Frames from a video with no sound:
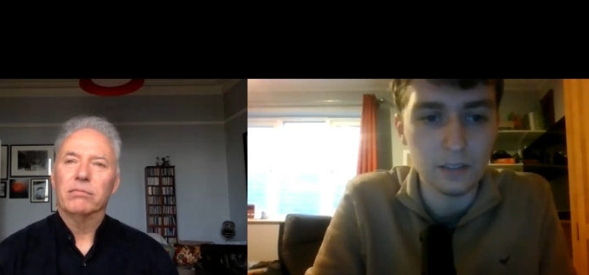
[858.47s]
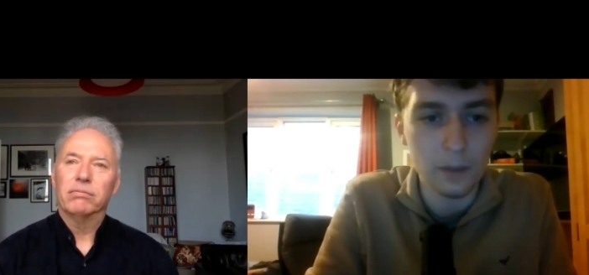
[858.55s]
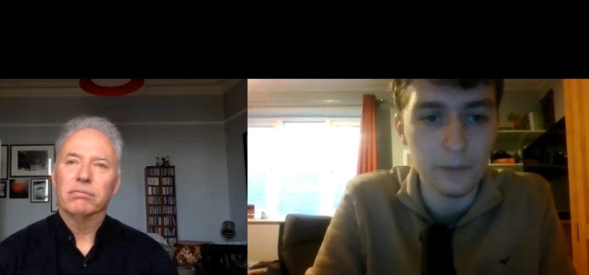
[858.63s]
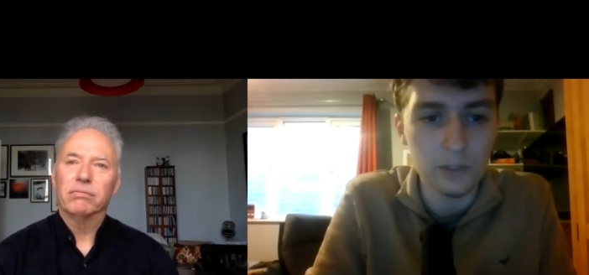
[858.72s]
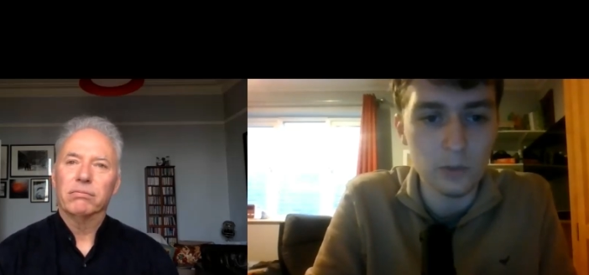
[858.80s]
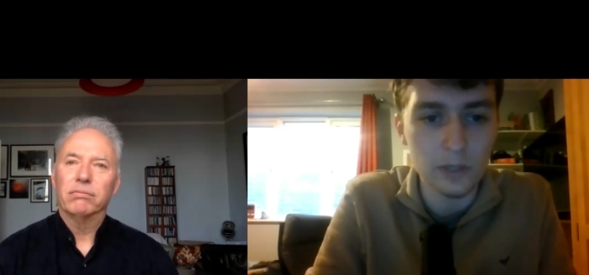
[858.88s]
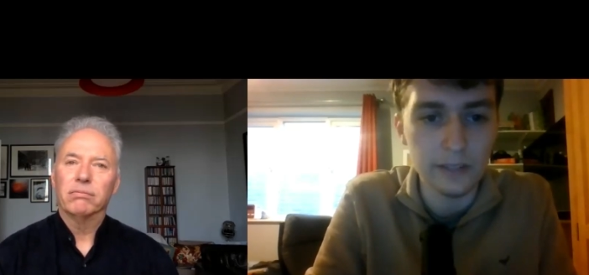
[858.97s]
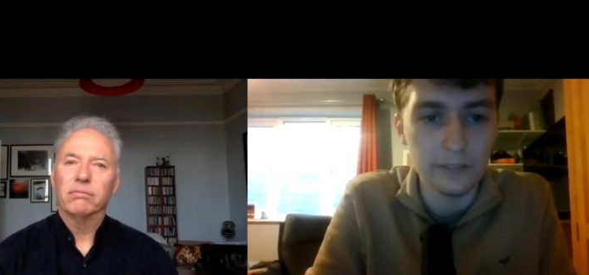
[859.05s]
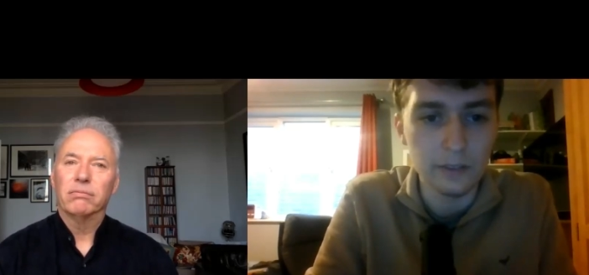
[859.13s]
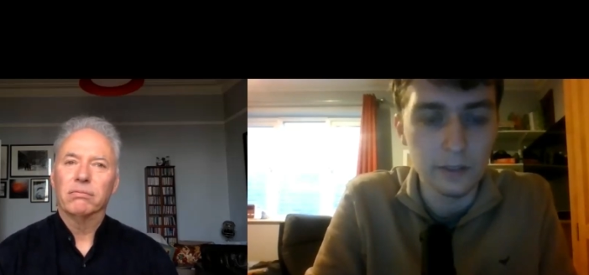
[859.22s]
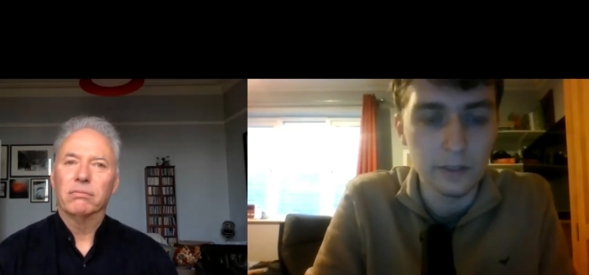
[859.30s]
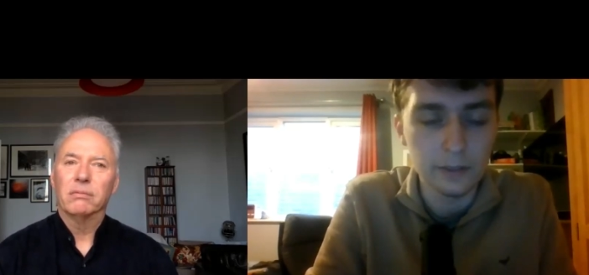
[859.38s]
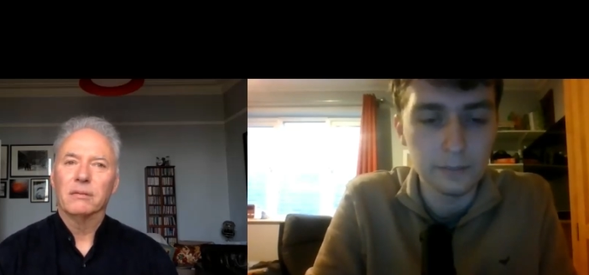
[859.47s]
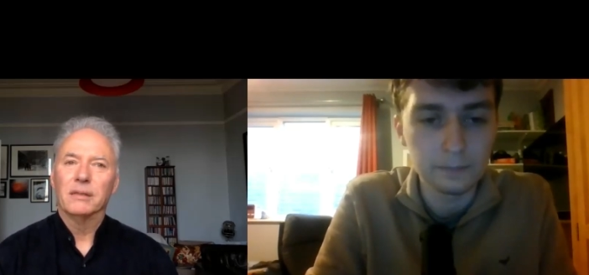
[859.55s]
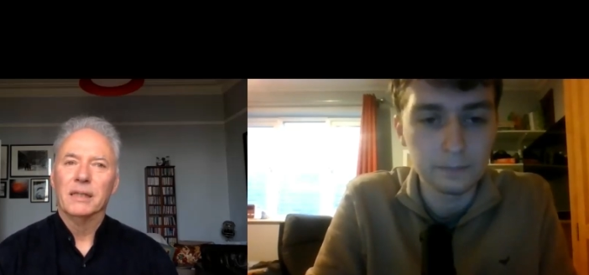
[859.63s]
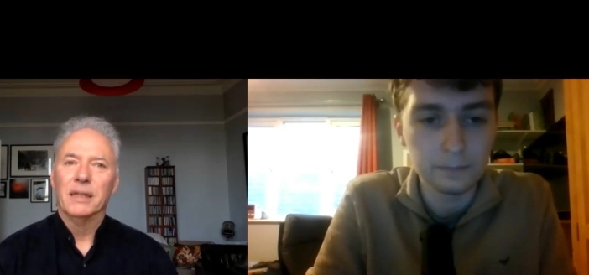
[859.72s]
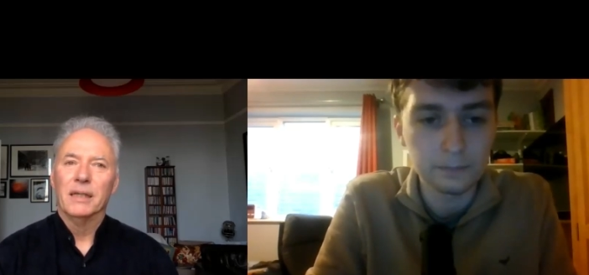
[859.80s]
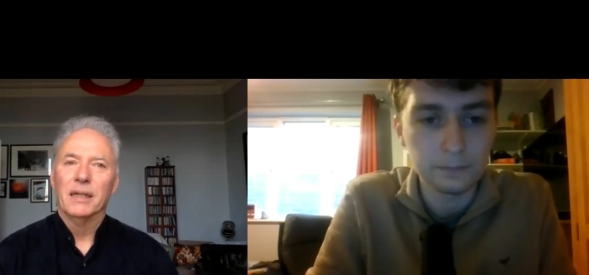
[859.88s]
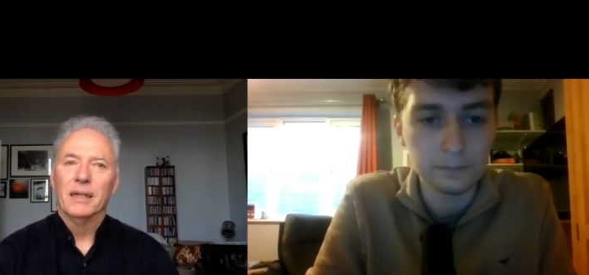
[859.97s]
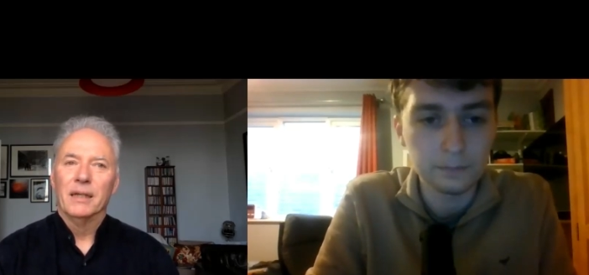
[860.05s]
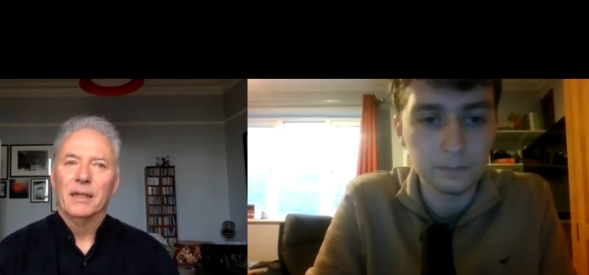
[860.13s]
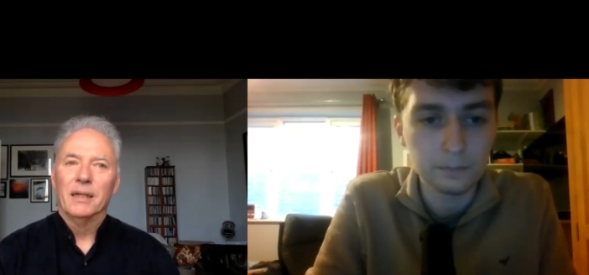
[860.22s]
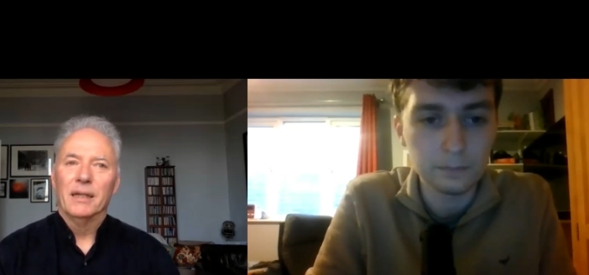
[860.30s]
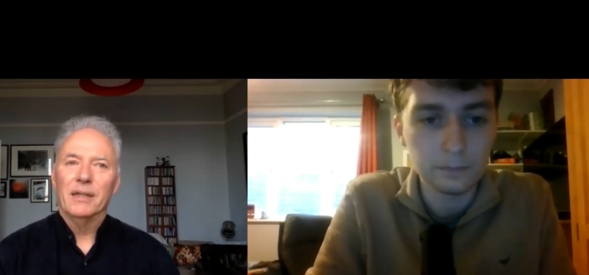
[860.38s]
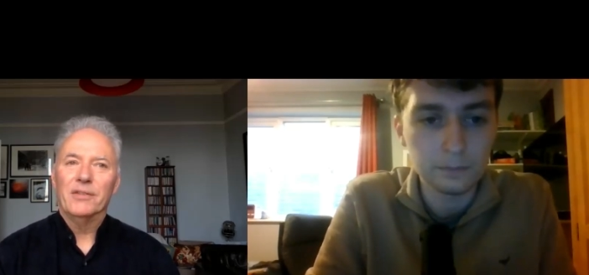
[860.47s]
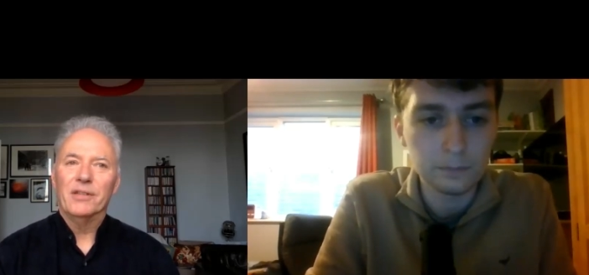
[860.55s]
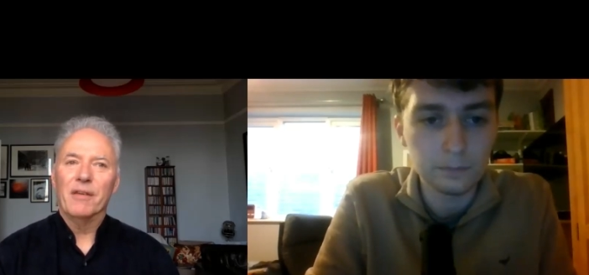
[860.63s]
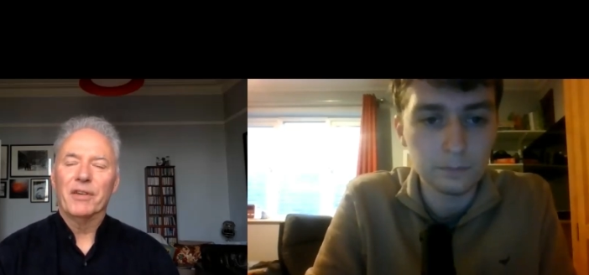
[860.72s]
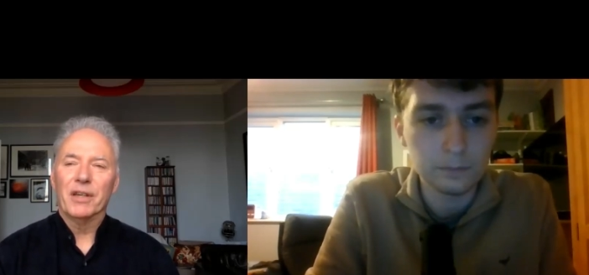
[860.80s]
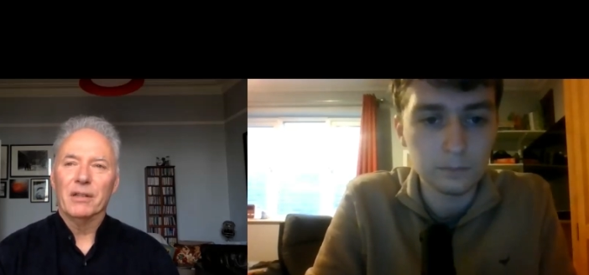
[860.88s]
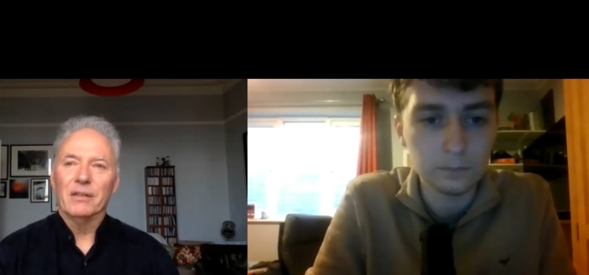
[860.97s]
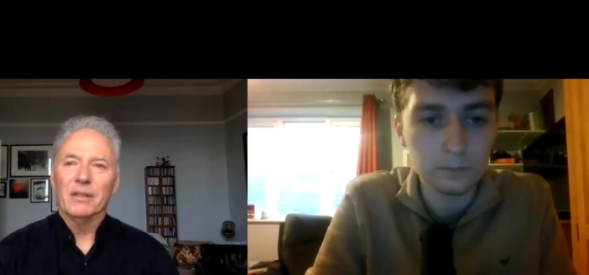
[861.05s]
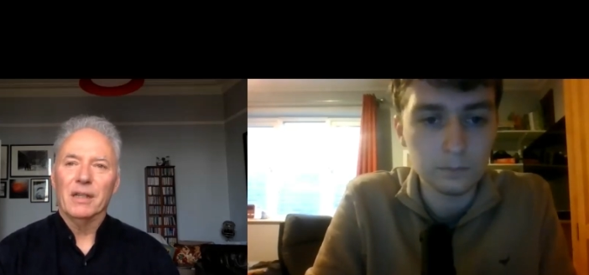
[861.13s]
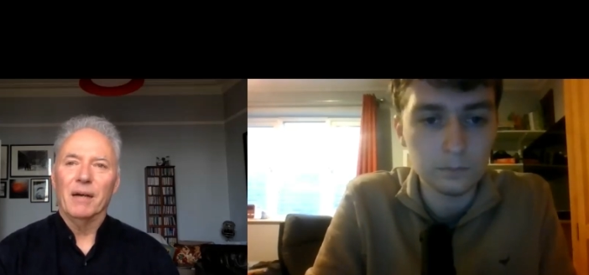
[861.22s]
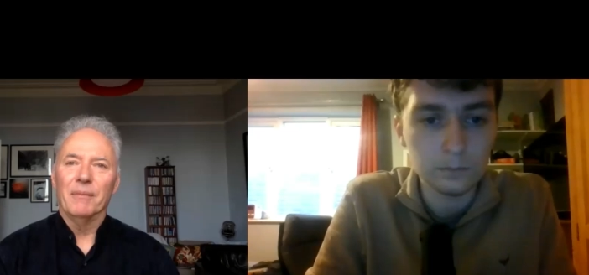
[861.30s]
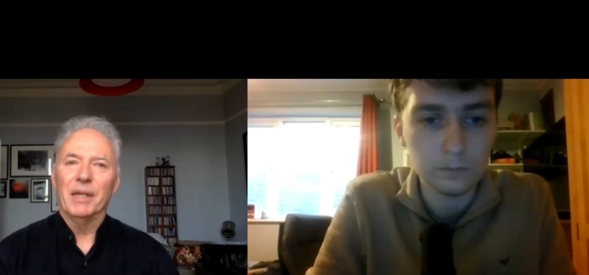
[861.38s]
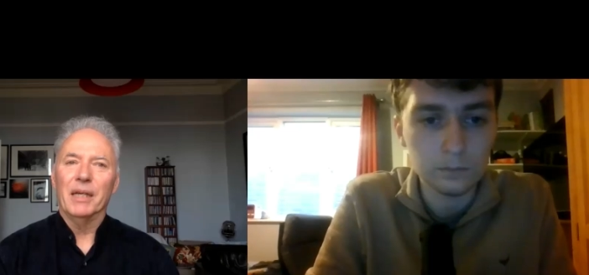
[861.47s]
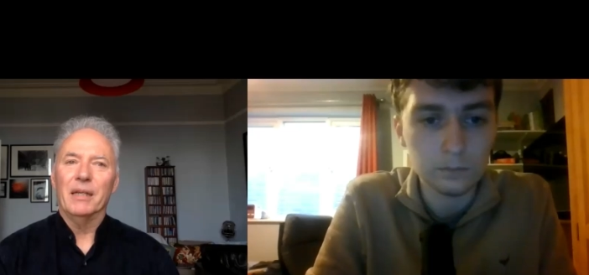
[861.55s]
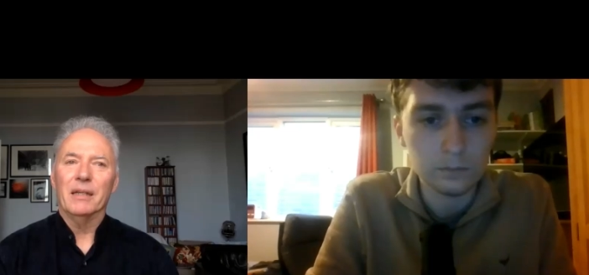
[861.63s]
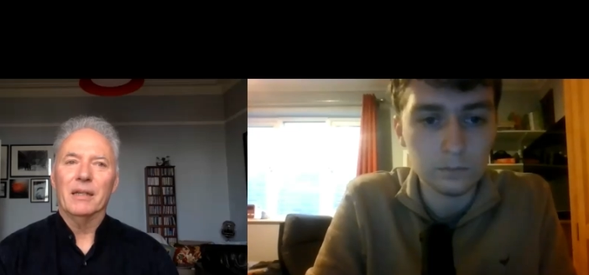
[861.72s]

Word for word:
Speaker 1: coming to an end?
Speaker 2: It's difficult. I mean,